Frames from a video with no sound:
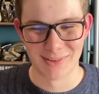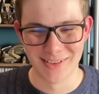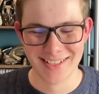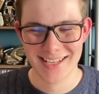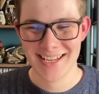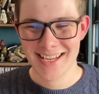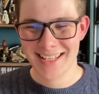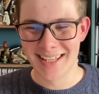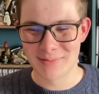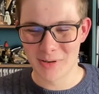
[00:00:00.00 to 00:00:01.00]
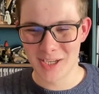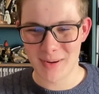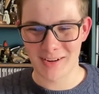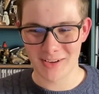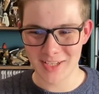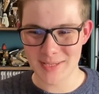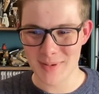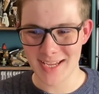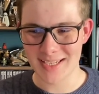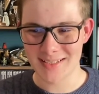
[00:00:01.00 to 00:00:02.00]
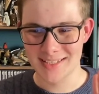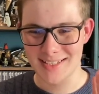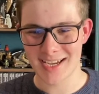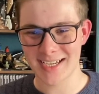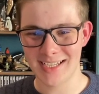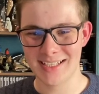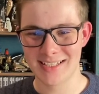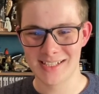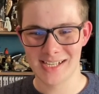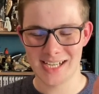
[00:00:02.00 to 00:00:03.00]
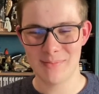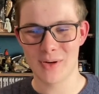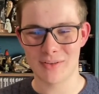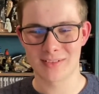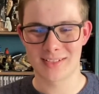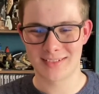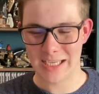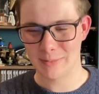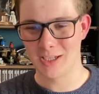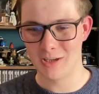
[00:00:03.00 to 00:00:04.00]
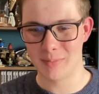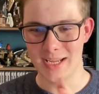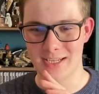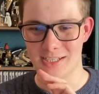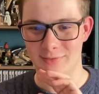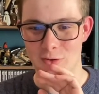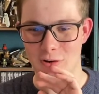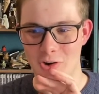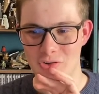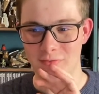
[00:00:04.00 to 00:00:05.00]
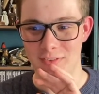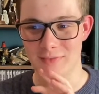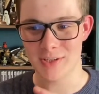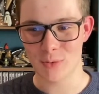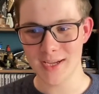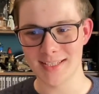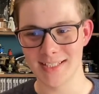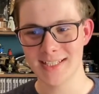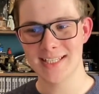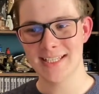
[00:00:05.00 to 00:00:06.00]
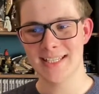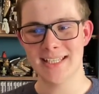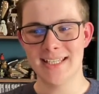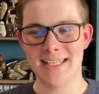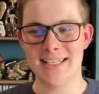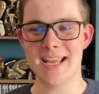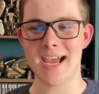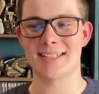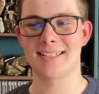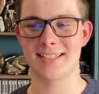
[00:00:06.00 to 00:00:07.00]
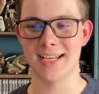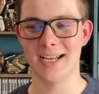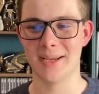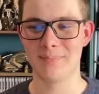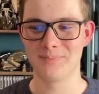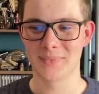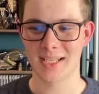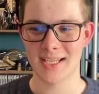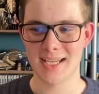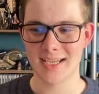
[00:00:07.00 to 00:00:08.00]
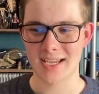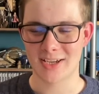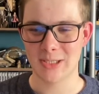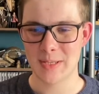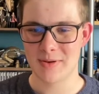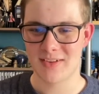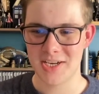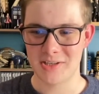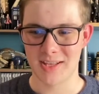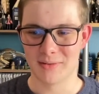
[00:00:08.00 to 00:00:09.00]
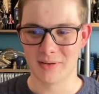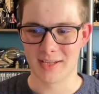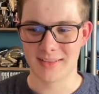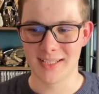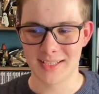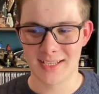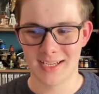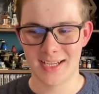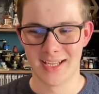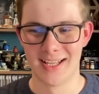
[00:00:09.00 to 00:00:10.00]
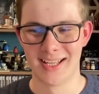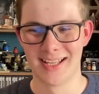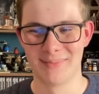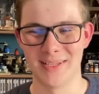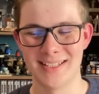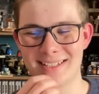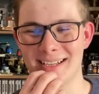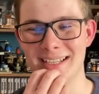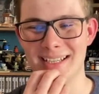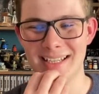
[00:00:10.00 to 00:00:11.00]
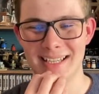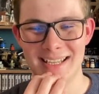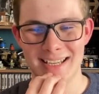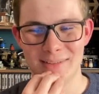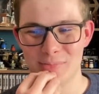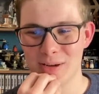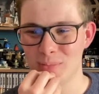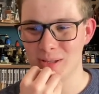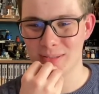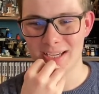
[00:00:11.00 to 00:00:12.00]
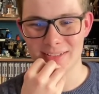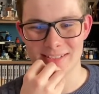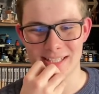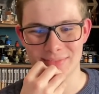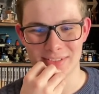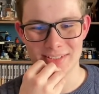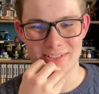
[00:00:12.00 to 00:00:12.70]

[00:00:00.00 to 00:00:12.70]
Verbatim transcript: one, there's one apparently on eBay, signed in box, signed by Colin Baker for 150 quid. Yes, um, it, it could be a bit of an issue that one, I think. Uh, but uh, well, we'll get onto that very